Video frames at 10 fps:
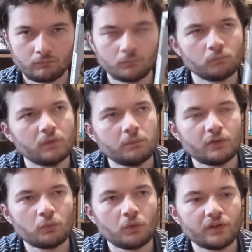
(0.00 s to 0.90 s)
Maybe
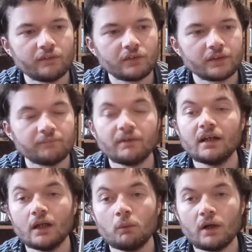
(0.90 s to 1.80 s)
just 1 year actually.
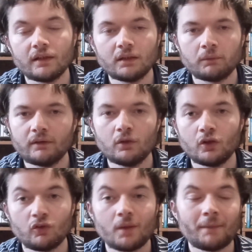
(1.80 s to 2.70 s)
A while anyway. It only
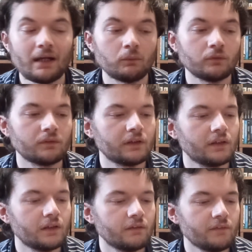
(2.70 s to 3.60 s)
cost £1.
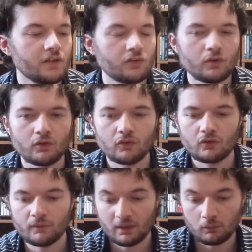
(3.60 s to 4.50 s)
This costs,
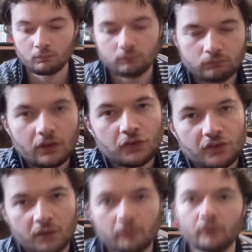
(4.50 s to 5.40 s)
so that, oh, I should
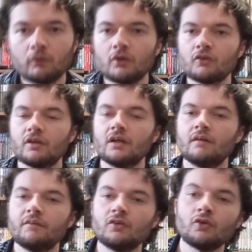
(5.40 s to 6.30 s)
tell you what they all cost.
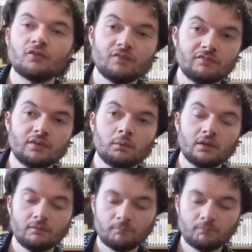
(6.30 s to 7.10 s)
This cost 50 quid.